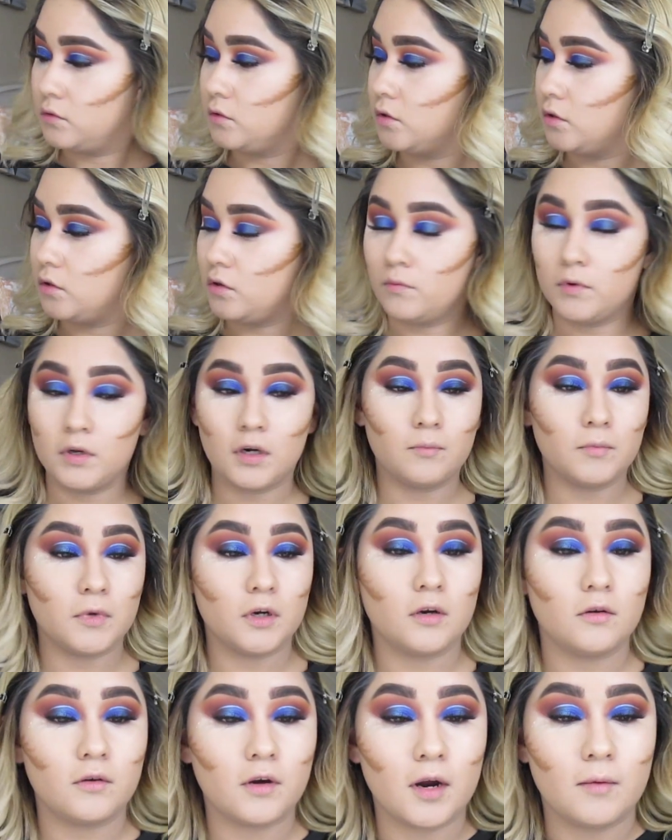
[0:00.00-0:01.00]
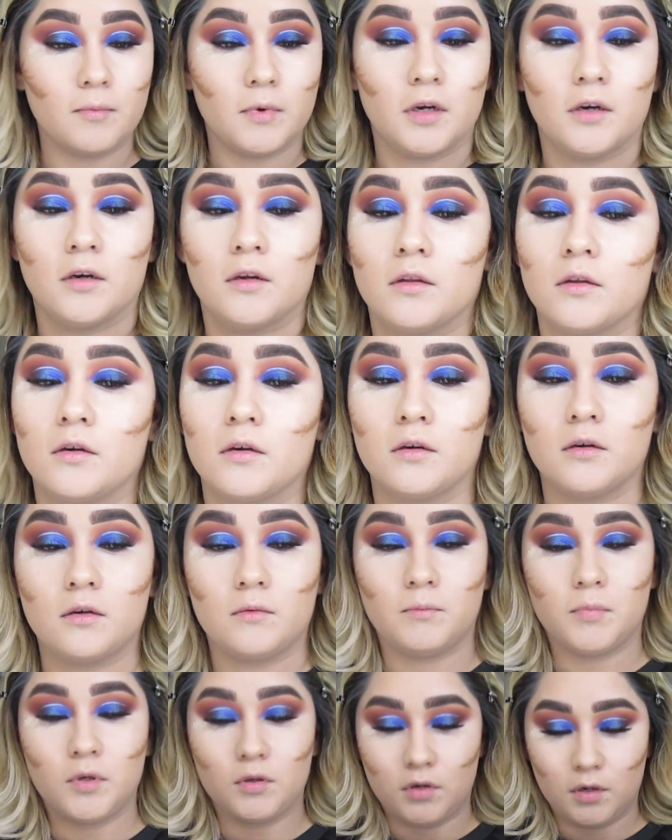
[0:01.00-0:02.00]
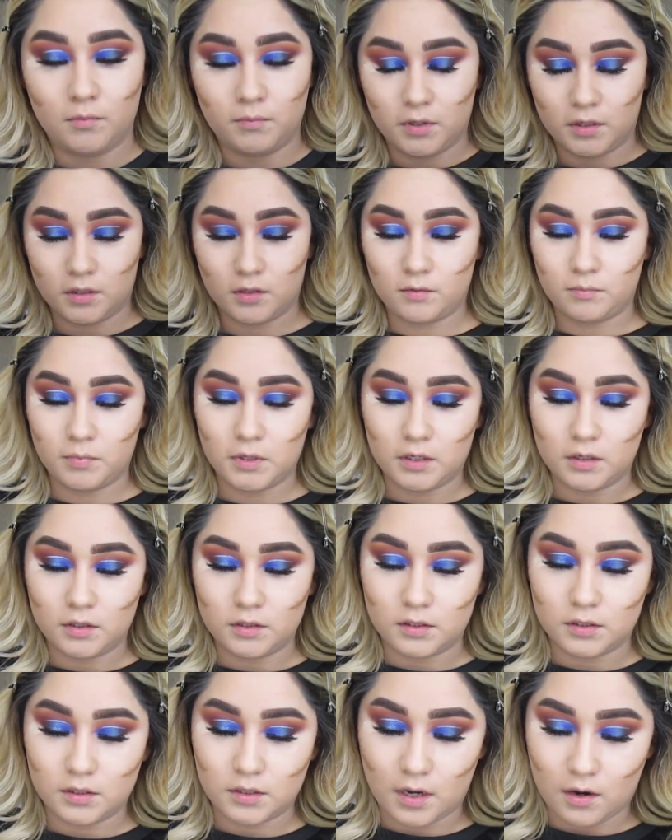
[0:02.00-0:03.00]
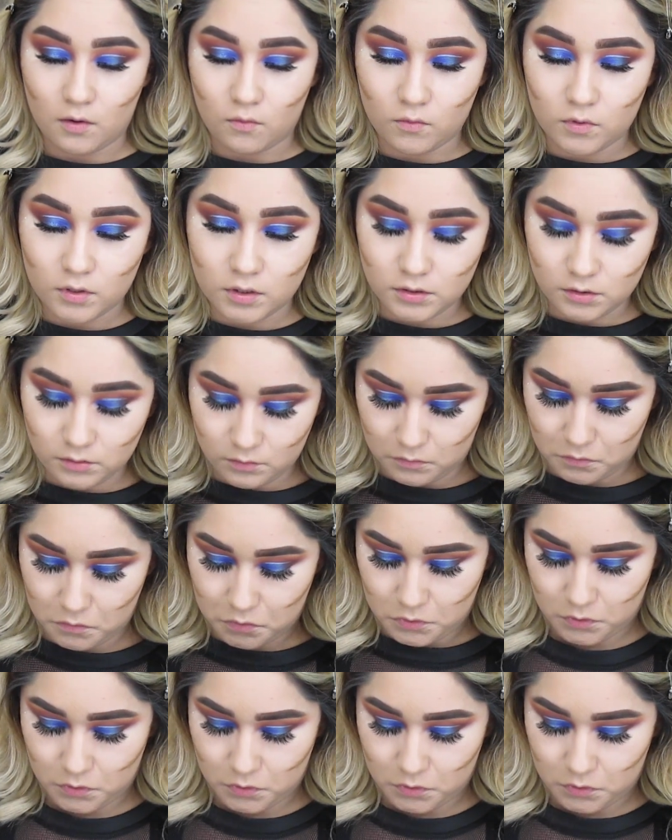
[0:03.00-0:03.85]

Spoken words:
You know what? I'm gonna grab another beauty blender because that one